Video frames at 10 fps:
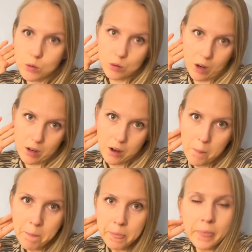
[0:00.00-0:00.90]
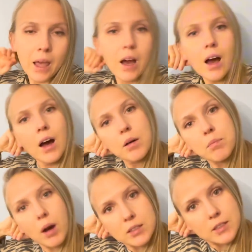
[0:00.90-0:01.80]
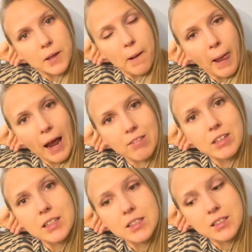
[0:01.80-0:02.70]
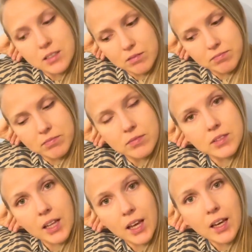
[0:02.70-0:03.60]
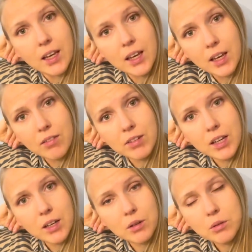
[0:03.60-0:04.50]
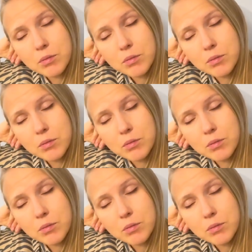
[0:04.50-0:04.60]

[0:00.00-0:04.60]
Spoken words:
dark. But have a nice day, evening,